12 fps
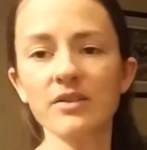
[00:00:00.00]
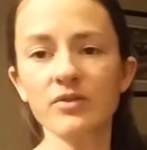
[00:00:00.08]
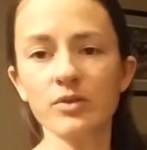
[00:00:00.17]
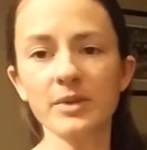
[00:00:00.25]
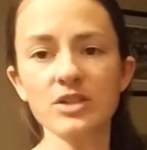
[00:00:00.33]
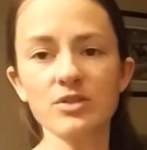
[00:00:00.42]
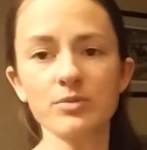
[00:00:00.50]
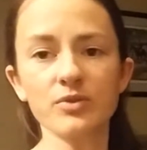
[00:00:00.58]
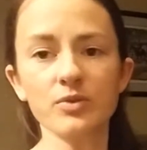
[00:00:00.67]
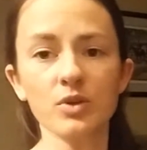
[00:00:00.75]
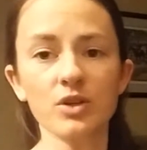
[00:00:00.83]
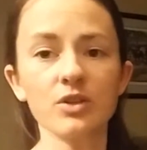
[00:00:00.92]
information
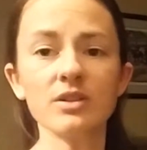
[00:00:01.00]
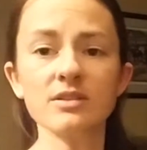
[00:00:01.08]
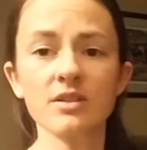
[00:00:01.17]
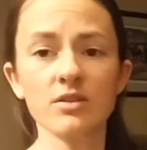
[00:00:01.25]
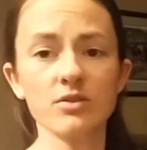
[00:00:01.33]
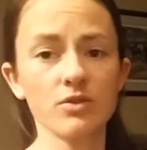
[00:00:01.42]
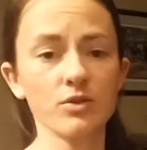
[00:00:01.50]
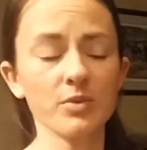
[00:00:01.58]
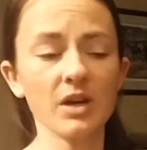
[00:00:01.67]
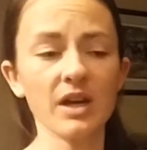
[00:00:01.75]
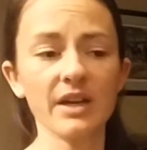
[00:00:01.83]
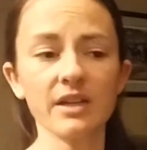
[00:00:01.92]
before, you can see the truth
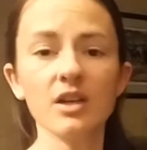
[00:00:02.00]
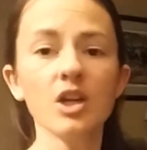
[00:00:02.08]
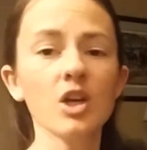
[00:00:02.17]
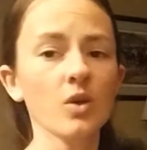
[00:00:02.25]
behind it.